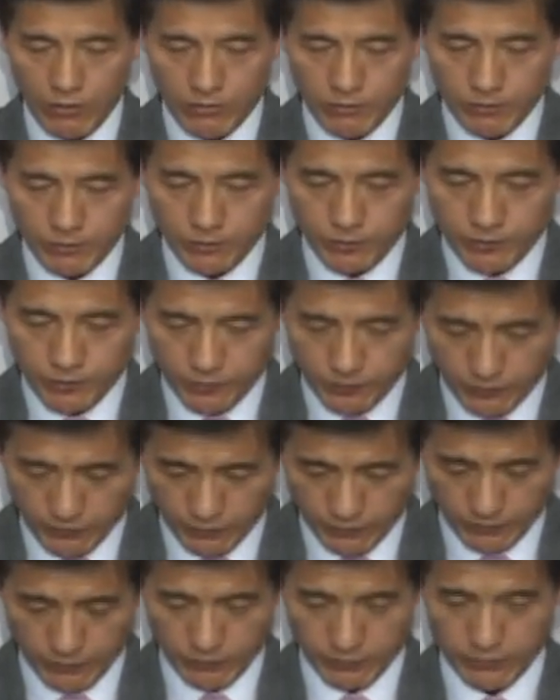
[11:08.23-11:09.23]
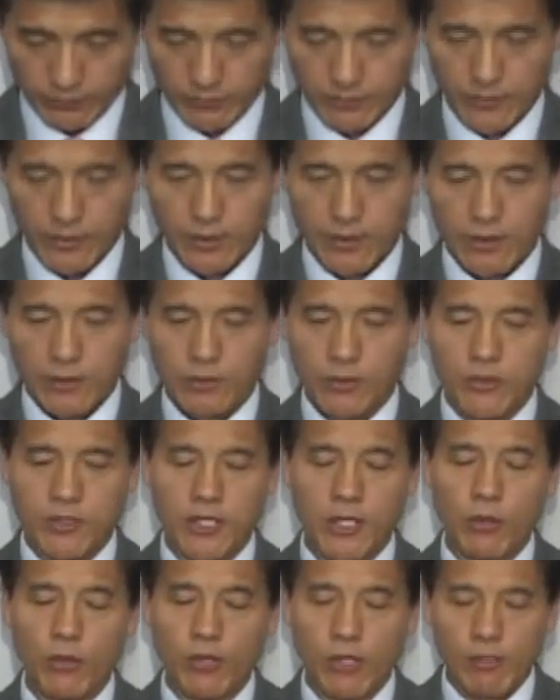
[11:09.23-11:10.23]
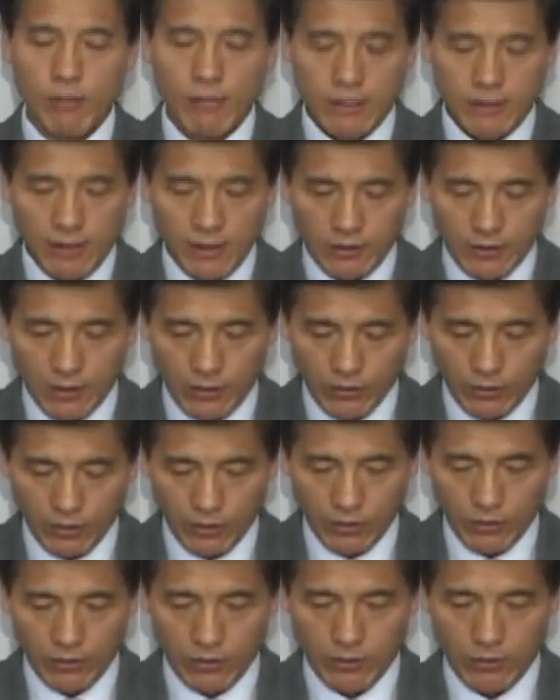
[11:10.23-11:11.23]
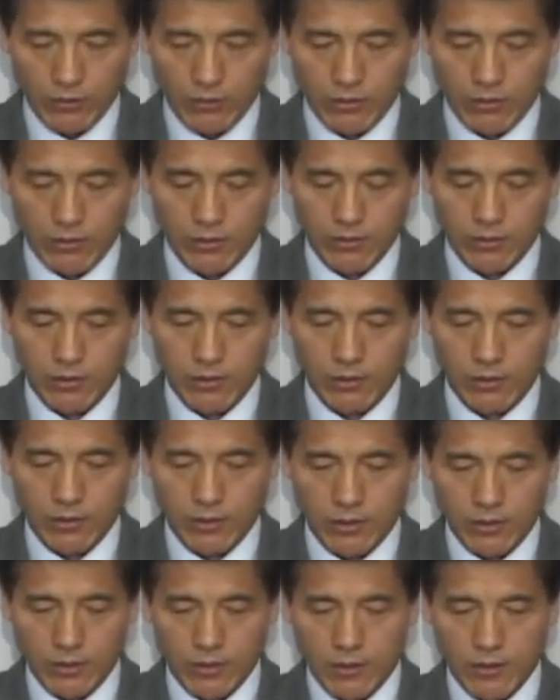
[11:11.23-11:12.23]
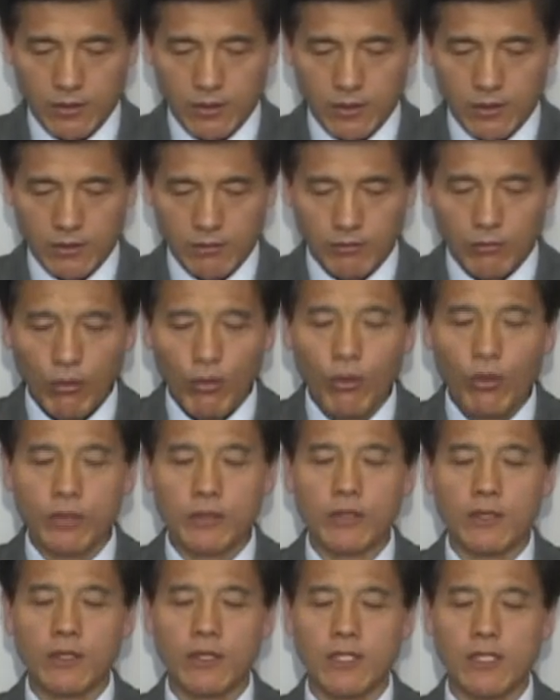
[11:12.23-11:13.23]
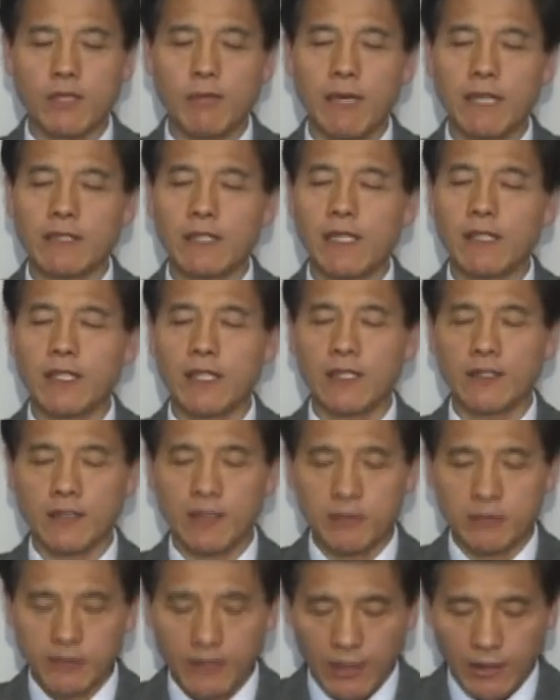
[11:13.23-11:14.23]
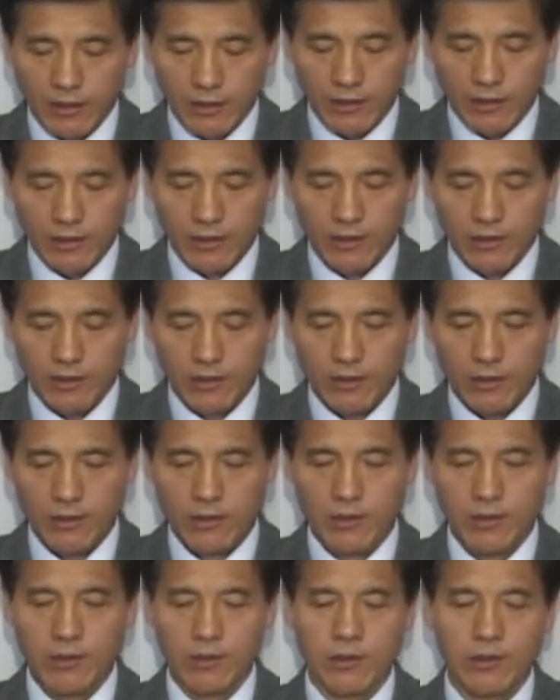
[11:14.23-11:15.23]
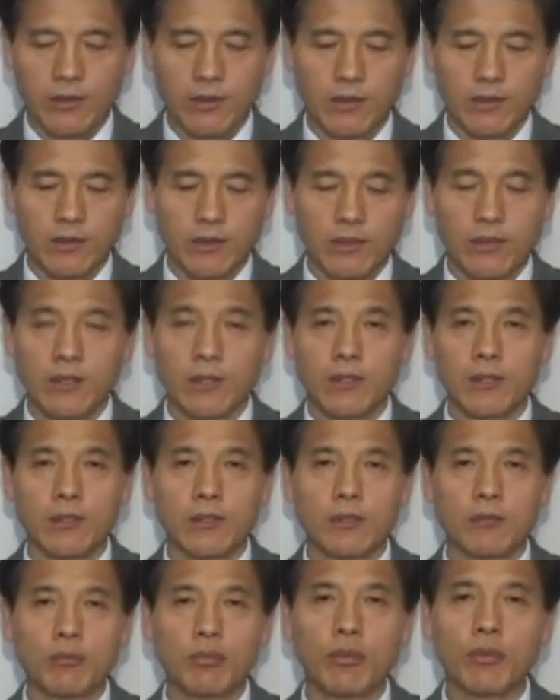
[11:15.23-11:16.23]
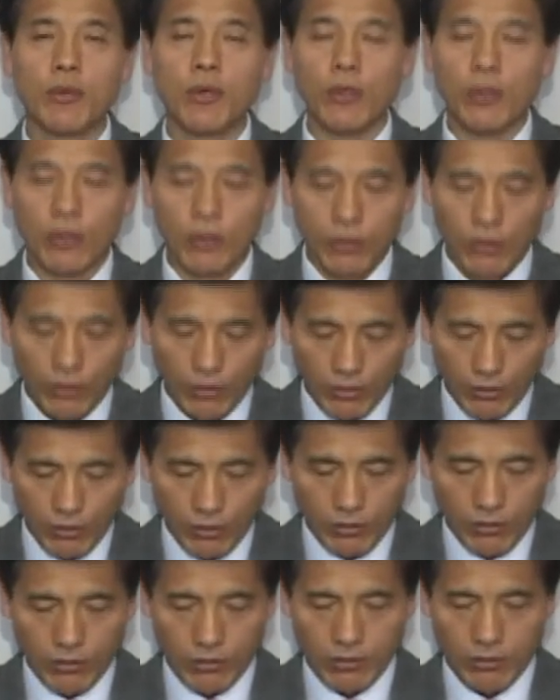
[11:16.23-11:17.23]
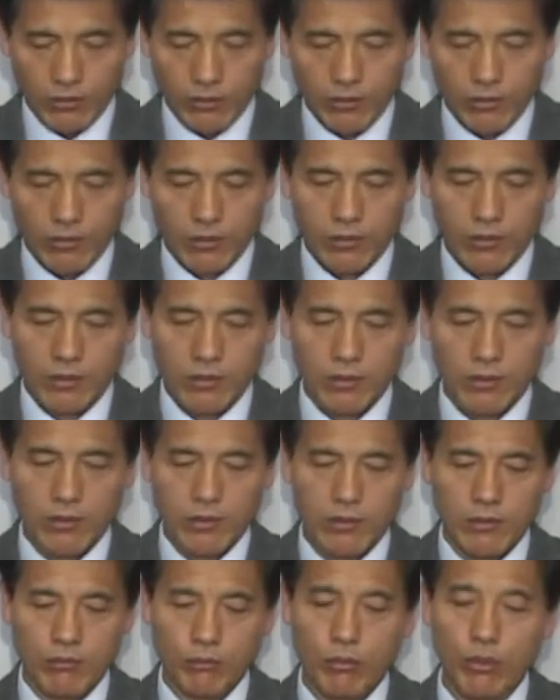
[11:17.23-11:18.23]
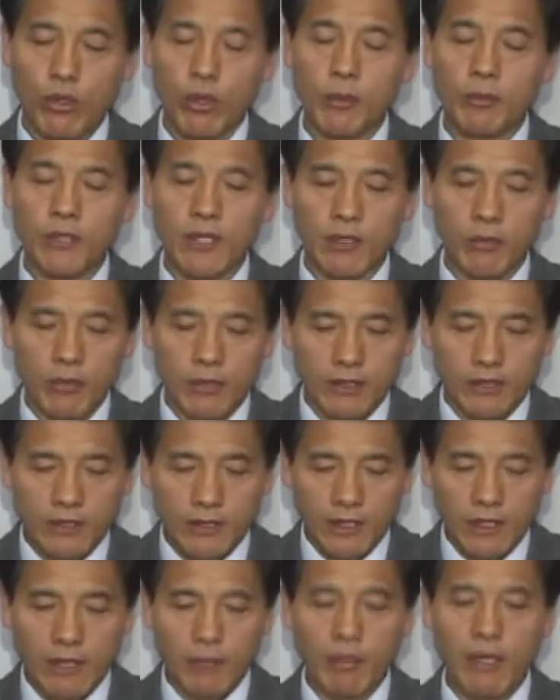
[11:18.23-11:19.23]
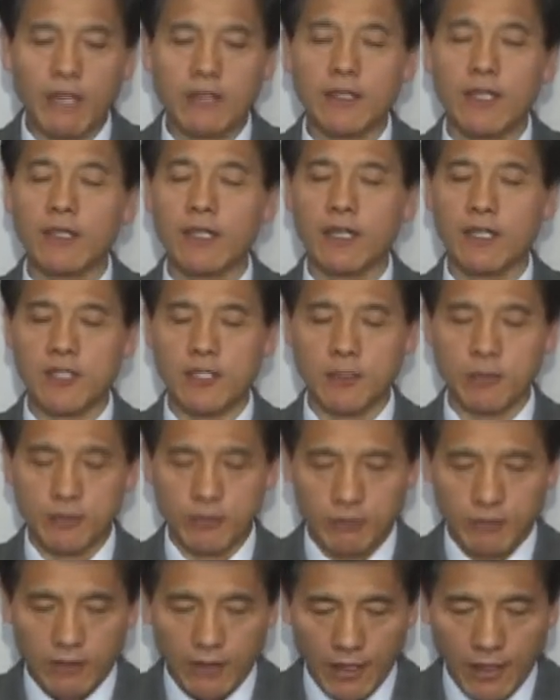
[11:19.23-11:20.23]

To overcome oneself means to stray from dissipation. It also means to get rid of debauchery.